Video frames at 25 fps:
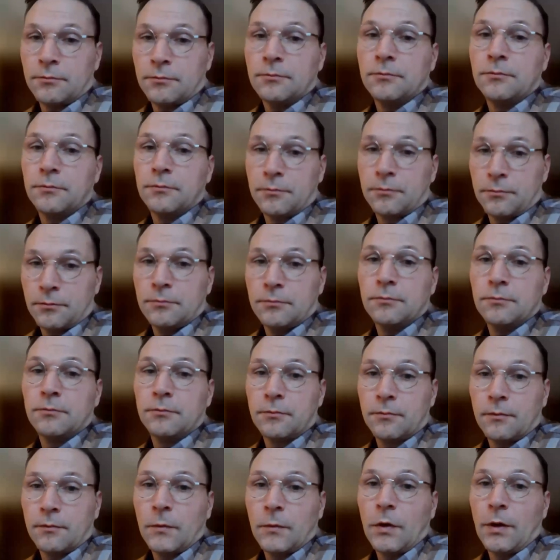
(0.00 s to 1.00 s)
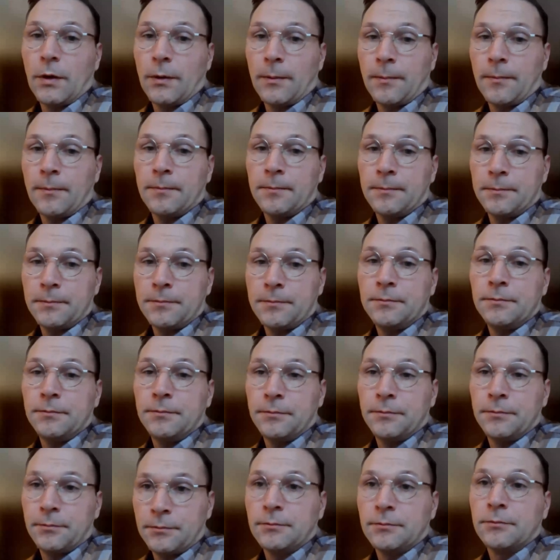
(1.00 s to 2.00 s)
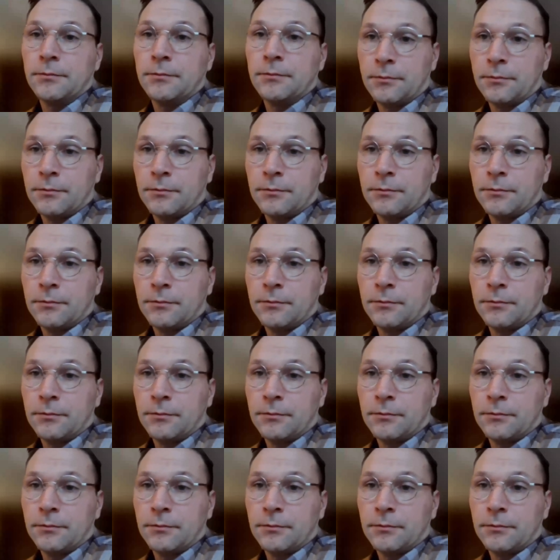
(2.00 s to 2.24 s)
To just build your mm-hmm. own courses. Yeah.